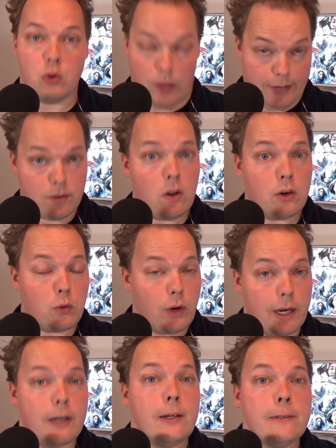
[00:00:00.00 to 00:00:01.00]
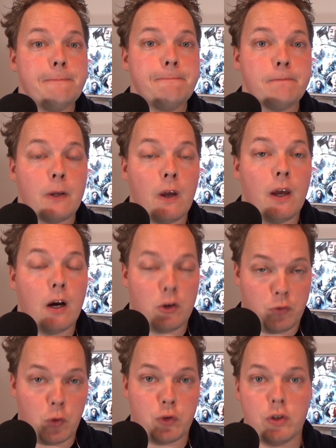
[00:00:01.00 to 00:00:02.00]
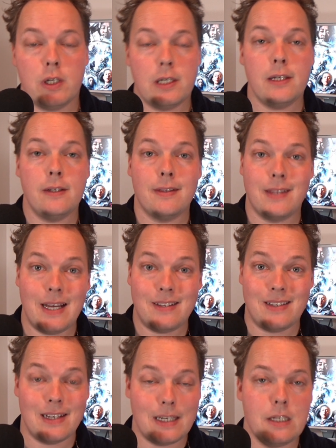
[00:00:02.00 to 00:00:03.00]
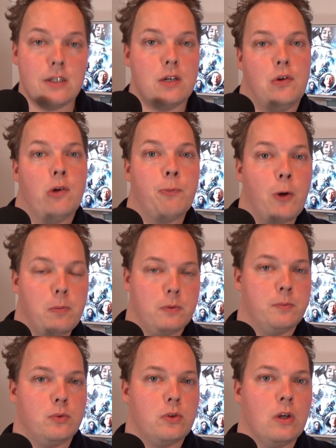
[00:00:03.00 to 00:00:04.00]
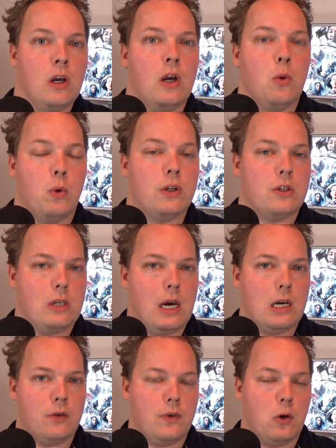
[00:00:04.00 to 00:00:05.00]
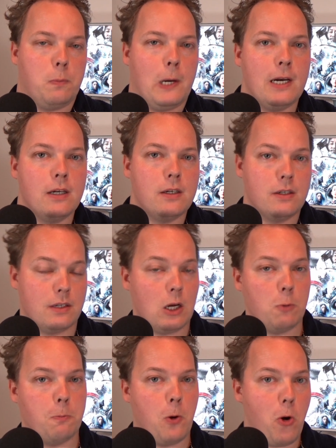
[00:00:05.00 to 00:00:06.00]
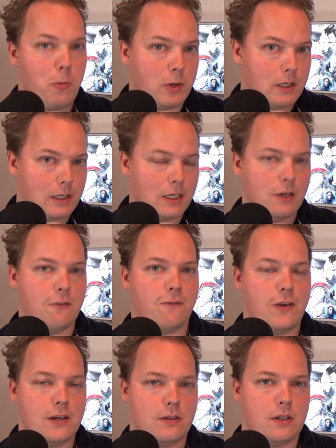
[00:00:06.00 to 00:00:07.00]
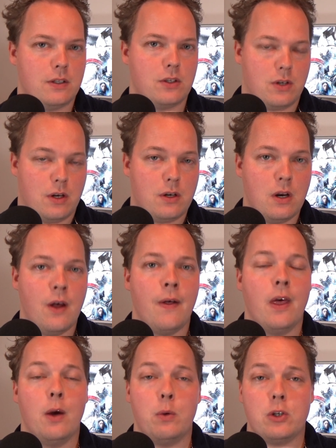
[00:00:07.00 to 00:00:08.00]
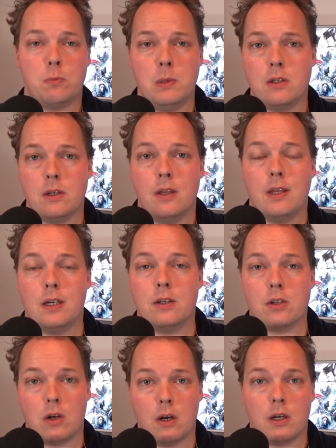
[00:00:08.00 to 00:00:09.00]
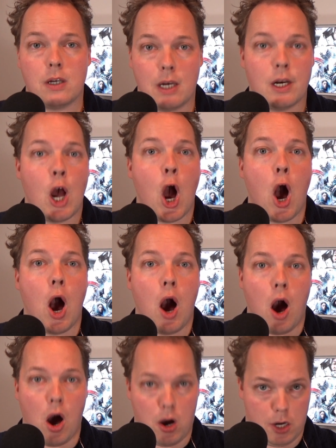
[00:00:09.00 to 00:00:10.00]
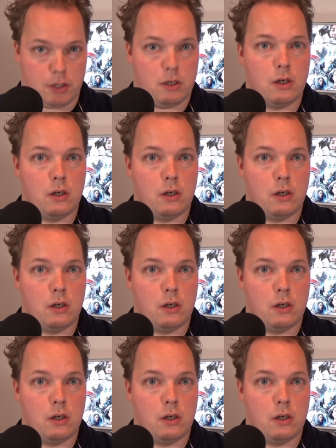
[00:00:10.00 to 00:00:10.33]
that's not great. Unfortunately, that's the least of our problems. One side of our planet is now permanently facing the sun, which means that it's gonna get hot.